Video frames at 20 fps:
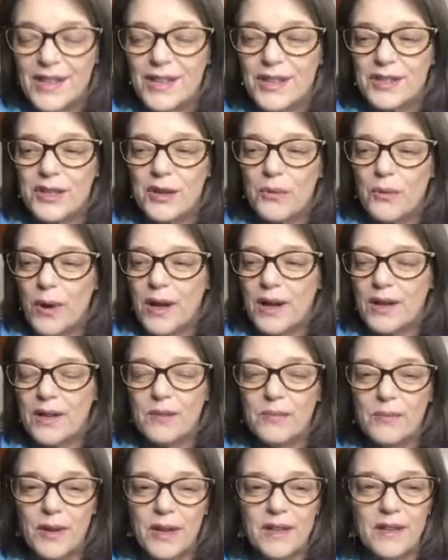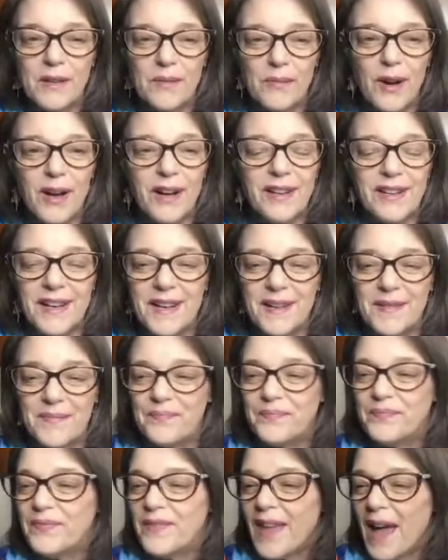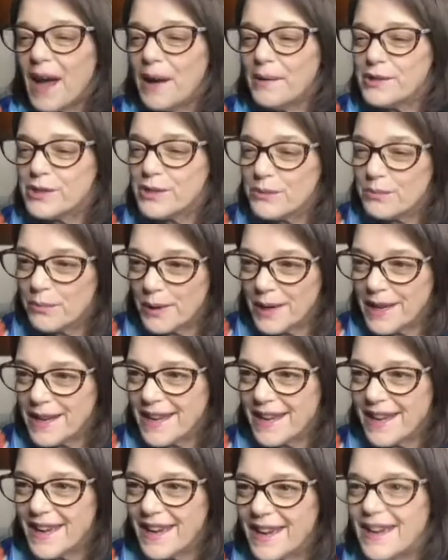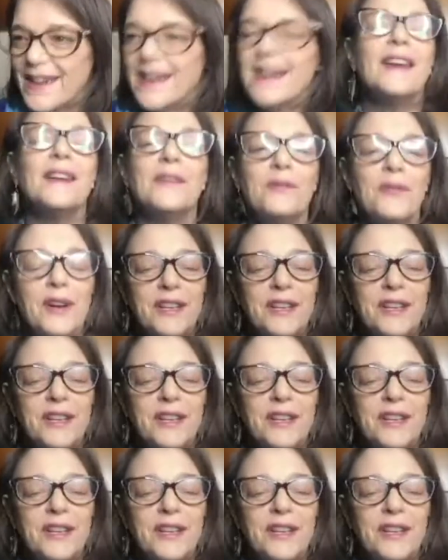So welcome, welcome, welcome. How was your weekend?